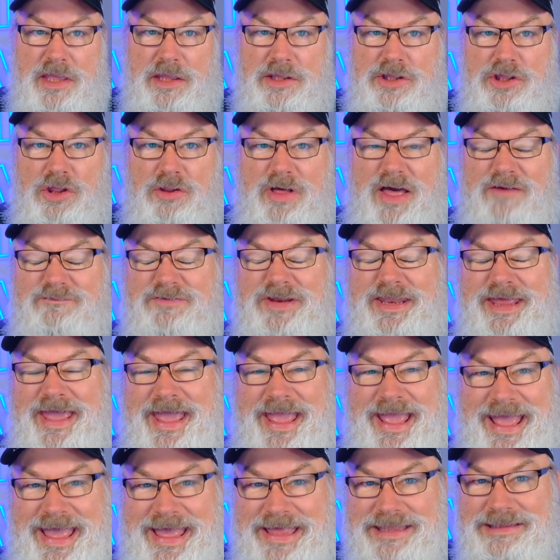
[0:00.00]
You'll have an
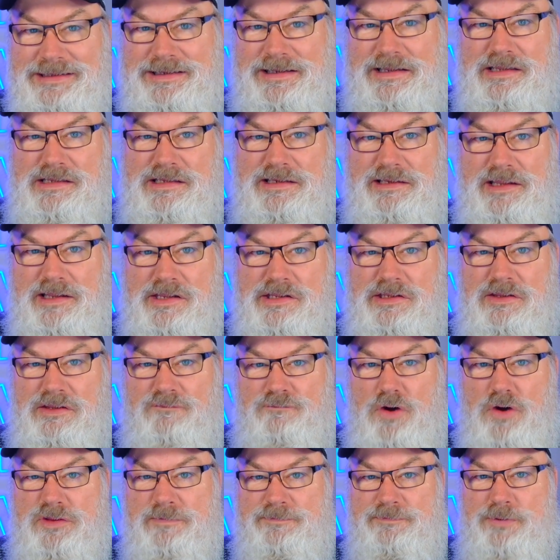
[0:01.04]
endless list of
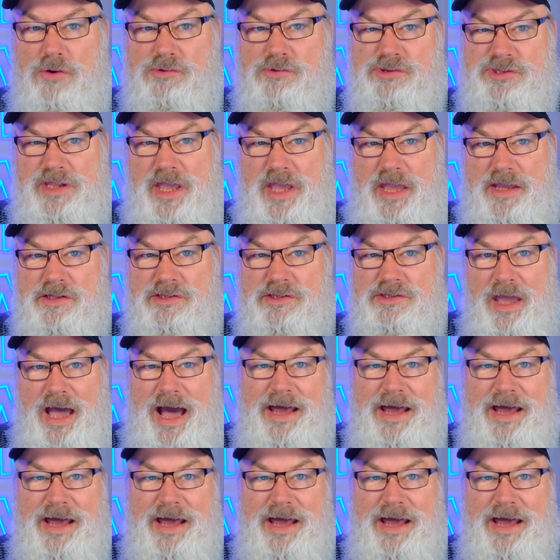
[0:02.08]
what to post next,